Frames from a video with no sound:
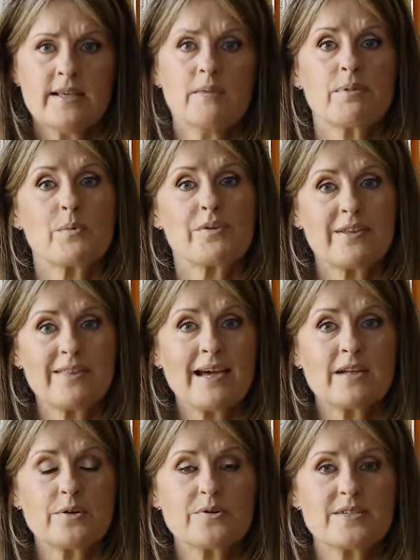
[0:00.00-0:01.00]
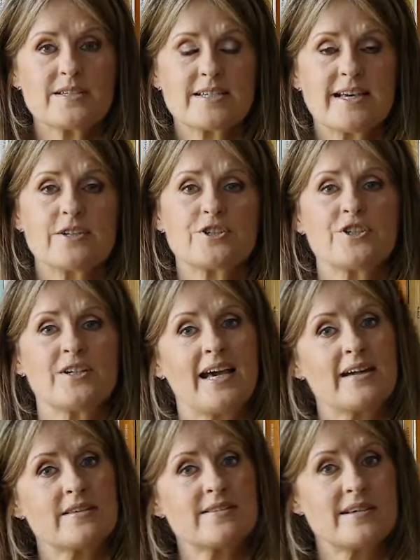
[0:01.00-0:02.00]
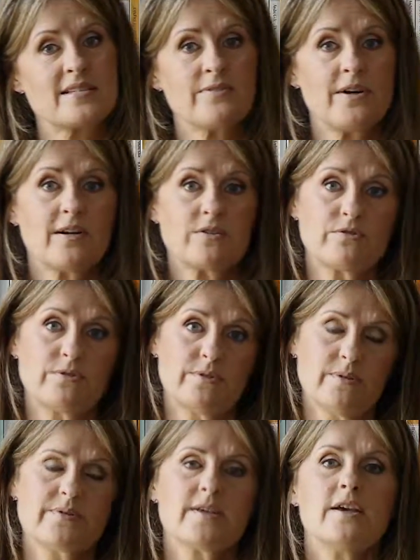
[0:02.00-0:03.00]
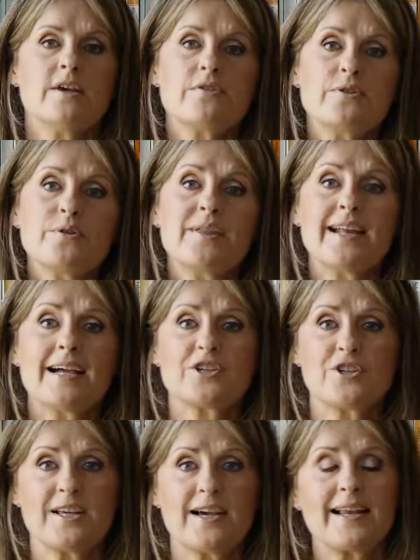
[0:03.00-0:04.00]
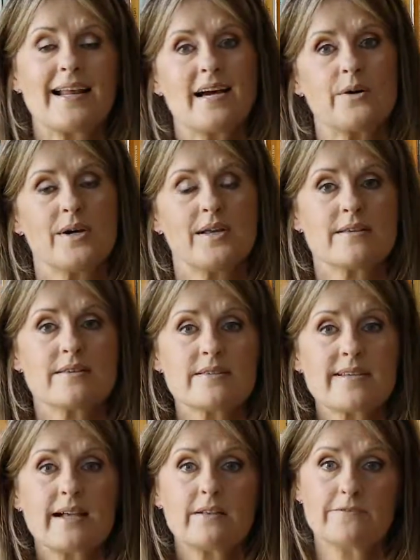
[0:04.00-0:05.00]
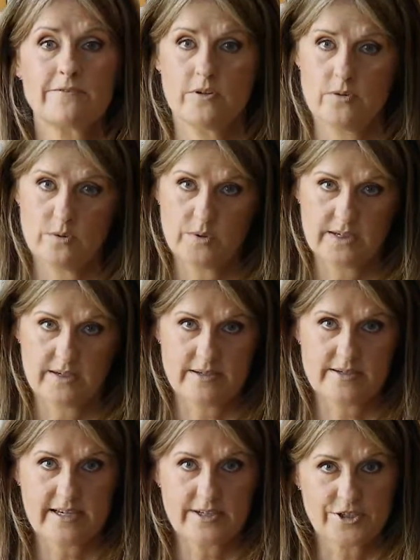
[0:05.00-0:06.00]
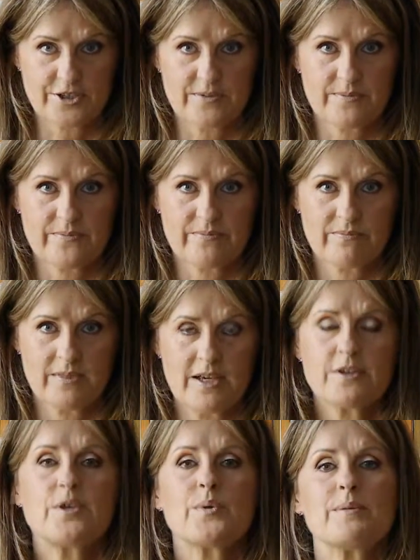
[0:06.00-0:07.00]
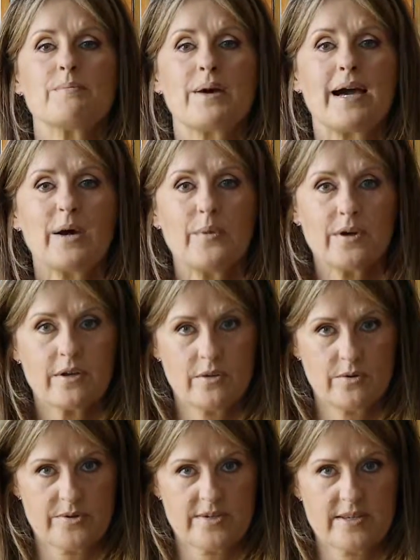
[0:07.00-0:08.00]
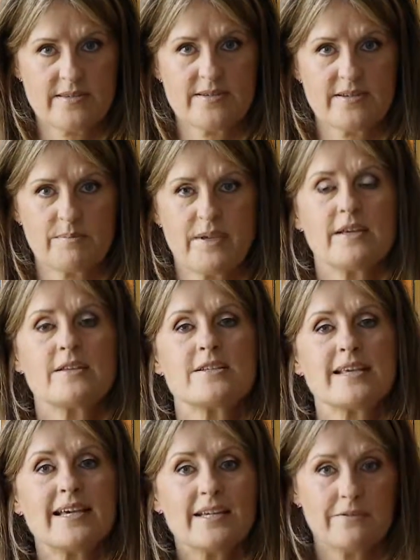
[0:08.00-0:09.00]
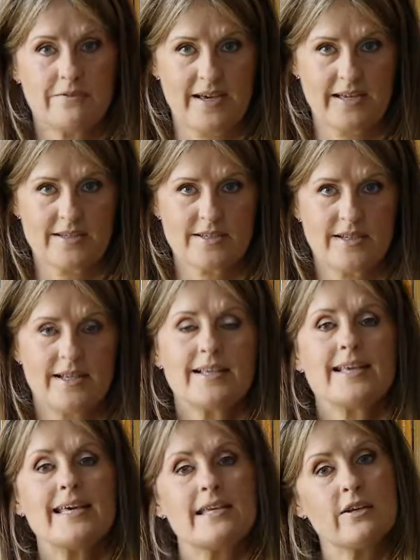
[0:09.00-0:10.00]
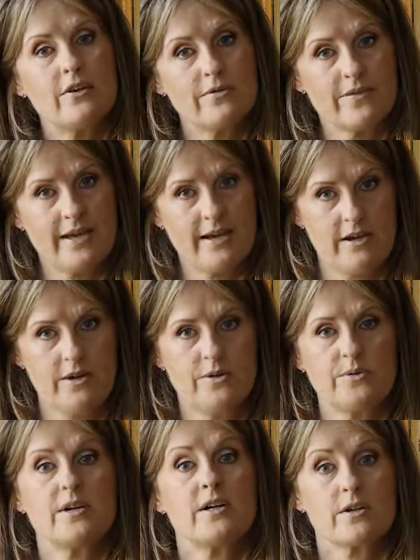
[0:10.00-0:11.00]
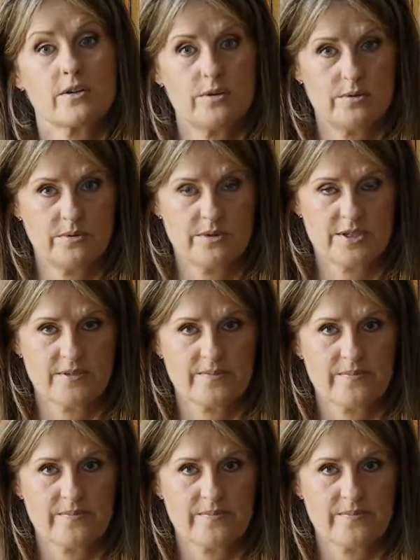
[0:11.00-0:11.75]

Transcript: But within that loose intention and a set of hard rules, you then actually allow self organisation. You empower your system to innovate in and of their own accord.